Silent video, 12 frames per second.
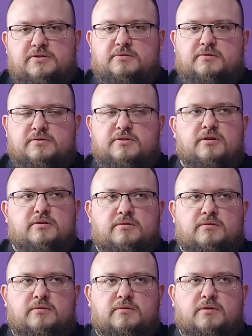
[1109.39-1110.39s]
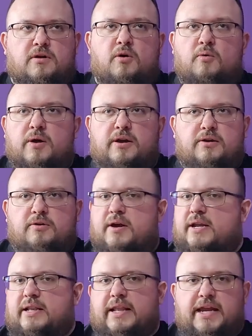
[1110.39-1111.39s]
So there's no one who
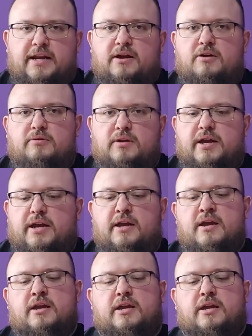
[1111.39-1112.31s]
had laid out like,